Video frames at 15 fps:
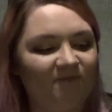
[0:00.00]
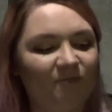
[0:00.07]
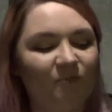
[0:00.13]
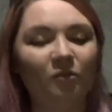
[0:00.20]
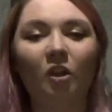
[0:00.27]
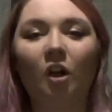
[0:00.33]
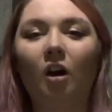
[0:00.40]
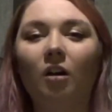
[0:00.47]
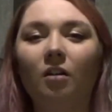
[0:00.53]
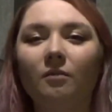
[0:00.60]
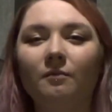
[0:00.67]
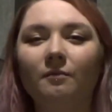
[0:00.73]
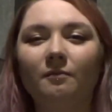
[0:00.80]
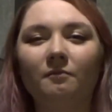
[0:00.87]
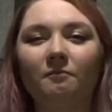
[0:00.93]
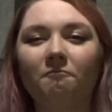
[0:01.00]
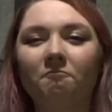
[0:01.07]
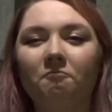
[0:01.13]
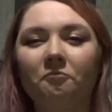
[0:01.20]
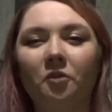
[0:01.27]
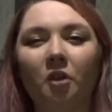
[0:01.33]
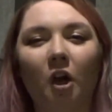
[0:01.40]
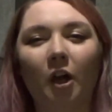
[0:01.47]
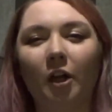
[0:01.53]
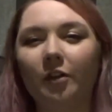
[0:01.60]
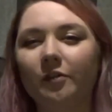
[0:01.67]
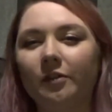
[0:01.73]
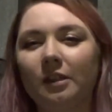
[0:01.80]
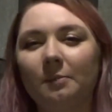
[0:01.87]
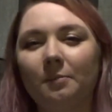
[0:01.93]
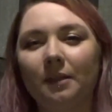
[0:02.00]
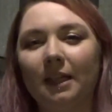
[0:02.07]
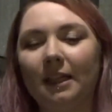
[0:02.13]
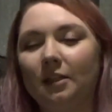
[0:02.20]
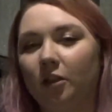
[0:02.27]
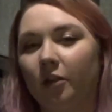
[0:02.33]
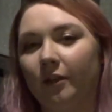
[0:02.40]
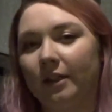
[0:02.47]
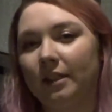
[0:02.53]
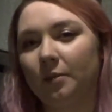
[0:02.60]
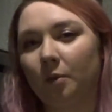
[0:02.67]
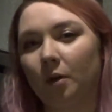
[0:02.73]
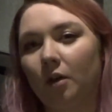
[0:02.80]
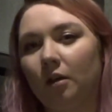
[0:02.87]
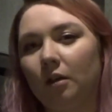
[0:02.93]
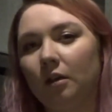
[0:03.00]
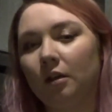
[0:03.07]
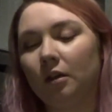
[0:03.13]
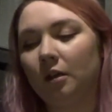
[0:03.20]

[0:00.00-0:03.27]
not overly pleased on this one.